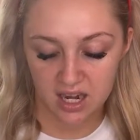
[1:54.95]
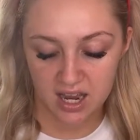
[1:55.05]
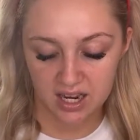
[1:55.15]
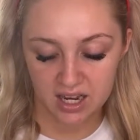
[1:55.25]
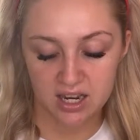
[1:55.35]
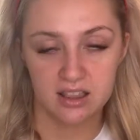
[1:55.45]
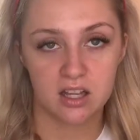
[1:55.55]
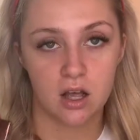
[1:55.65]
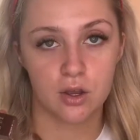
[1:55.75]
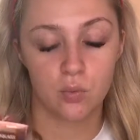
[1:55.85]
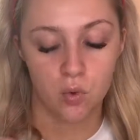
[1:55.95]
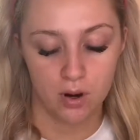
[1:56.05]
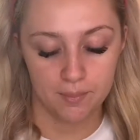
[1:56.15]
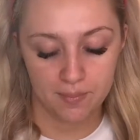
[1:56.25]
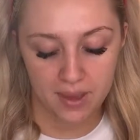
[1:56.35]
and I got it in the color
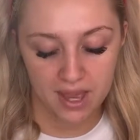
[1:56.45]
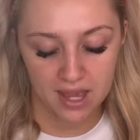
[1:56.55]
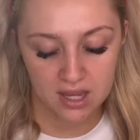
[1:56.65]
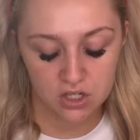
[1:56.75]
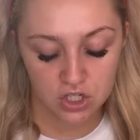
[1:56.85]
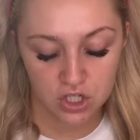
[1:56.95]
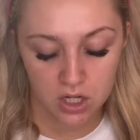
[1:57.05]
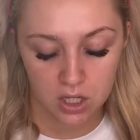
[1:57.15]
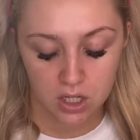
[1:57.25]
Warm Beige.